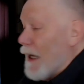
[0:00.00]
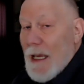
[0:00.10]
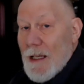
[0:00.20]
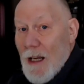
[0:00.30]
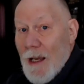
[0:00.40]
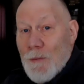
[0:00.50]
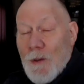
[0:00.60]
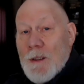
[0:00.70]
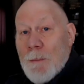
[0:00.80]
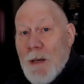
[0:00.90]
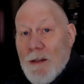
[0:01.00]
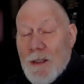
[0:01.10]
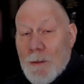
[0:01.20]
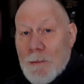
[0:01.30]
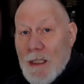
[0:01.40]
And I've written
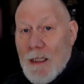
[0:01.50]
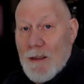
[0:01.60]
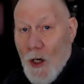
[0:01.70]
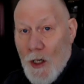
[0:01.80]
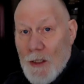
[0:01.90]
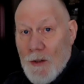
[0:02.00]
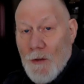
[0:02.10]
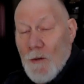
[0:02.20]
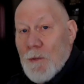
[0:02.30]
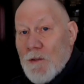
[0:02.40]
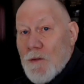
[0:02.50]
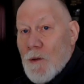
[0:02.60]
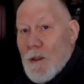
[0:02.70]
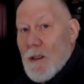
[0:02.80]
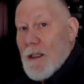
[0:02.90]
about them in articles
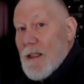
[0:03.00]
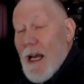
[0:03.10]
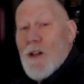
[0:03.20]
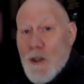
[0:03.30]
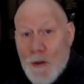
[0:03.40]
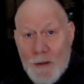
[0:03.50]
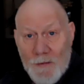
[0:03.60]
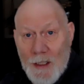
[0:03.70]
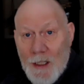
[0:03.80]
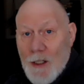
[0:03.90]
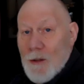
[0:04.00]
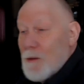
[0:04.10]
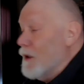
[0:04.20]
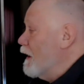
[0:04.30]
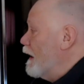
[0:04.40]
before, and I'll shoot a
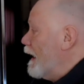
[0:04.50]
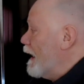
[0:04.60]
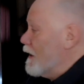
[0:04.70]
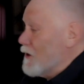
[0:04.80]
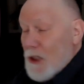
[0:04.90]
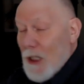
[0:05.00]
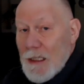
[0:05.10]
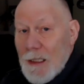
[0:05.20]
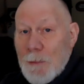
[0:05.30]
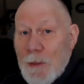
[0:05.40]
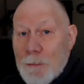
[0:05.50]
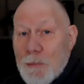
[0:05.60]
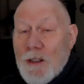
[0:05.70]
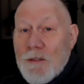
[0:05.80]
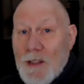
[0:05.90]
video and talking about
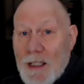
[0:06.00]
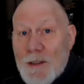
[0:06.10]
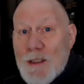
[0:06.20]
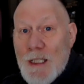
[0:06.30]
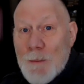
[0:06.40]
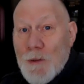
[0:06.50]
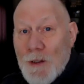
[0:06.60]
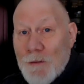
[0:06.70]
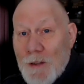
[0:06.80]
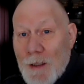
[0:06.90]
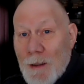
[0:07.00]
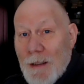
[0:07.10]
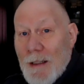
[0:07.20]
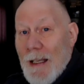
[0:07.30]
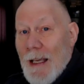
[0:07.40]
briefing and debriefing
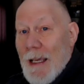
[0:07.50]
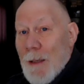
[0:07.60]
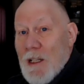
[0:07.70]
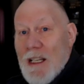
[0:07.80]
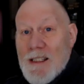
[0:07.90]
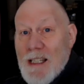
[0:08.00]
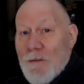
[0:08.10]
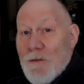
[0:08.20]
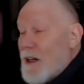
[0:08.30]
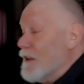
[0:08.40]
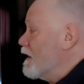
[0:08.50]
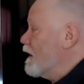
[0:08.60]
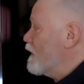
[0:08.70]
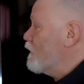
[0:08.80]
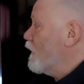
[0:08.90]
uh, because I find
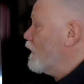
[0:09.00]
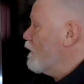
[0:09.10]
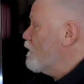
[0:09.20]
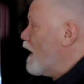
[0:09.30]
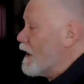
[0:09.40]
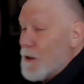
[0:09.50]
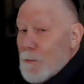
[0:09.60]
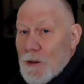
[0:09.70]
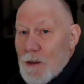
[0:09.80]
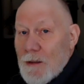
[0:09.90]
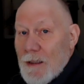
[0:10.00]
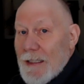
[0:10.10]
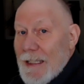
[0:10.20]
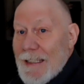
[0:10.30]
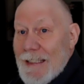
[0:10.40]
that it's very valuable
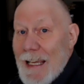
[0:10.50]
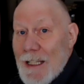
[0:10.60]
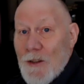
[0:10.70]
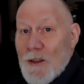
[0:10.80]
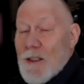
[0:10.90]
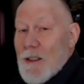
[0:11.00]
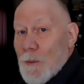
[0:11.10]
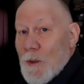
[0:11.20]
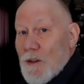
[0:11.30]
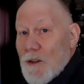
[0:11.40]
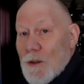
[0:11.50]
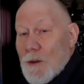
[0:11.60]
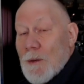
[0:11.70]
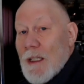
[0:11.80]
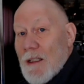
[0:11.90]
in anything that we
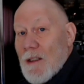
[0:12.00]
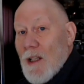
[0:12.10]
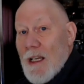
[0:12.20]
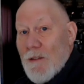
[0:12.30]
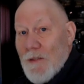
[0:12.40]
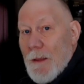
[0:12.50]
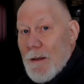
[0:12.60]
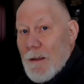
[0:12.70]
do in life.